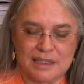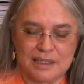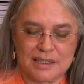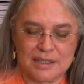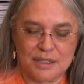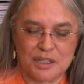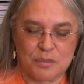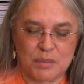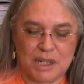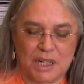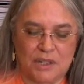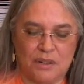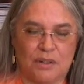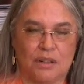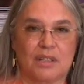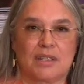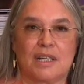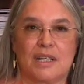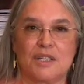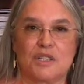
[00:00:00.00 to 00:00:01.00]
This is being
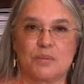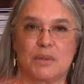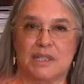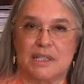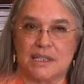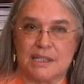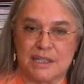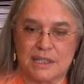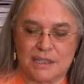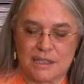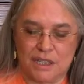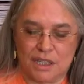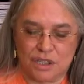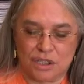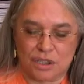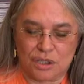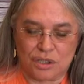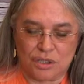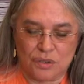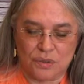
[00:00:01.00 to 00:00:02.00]
organized by the Six
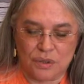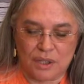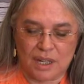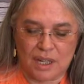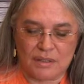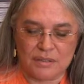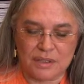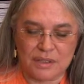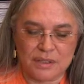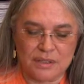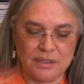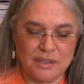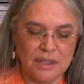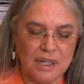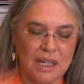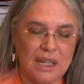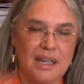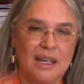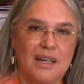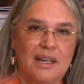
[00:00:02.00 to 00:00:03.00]
Nations Youth Council.
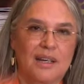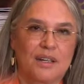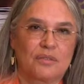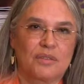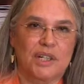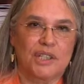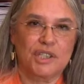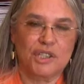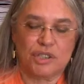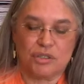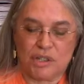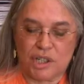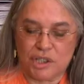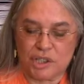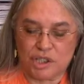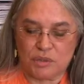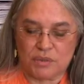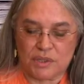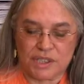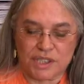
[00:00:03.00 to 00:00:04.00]

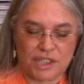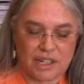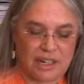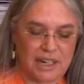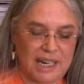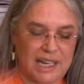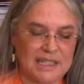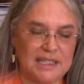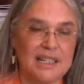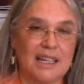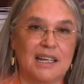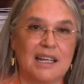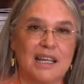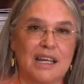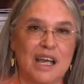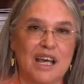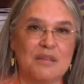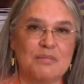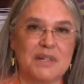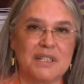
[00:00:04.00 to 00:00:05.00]
Registration will start at 10
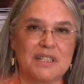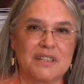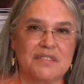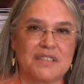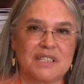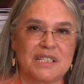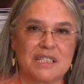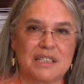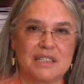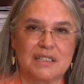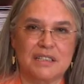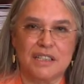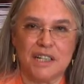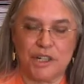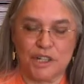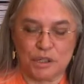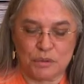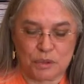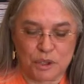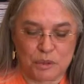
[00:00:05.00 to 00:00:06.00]
a.m. and the
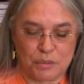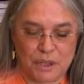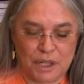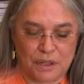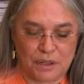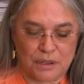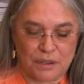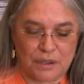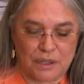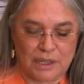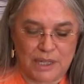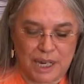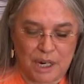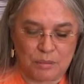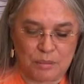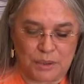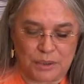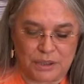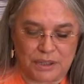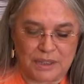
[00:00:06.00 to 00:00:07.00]
facilitator will be Earl
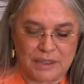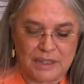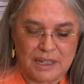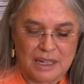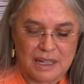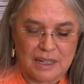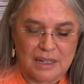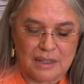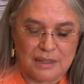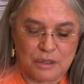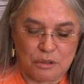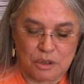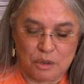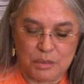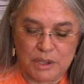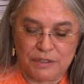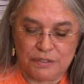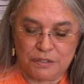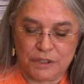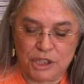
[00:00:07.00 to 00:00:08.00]
Lambert. There will
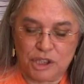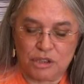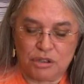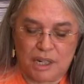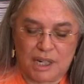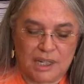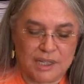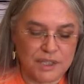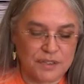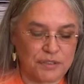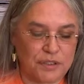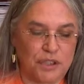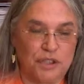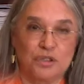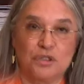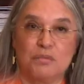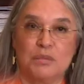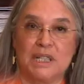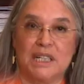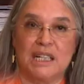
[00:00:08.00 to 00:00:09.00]
be free draws for
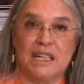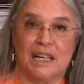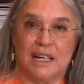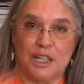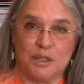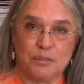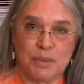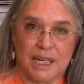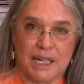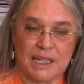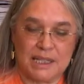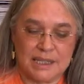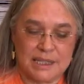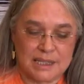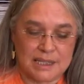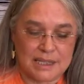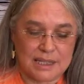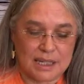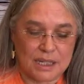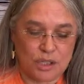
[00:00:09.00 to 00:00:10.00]
two mini
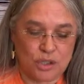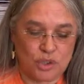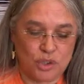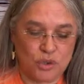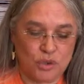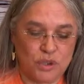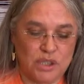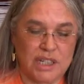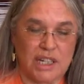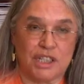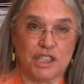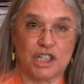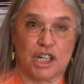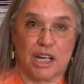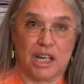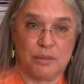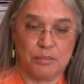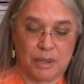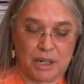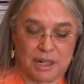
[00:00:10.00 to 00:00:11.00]
iPads, two touch
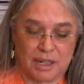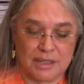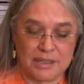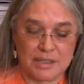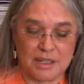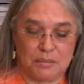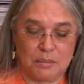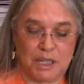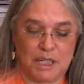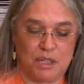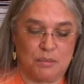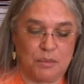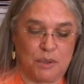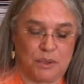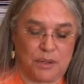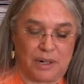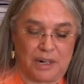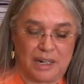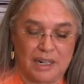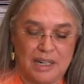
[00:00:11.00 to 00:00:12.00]
iPods, and many
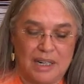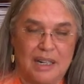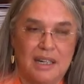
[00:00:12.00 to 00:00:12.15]
more.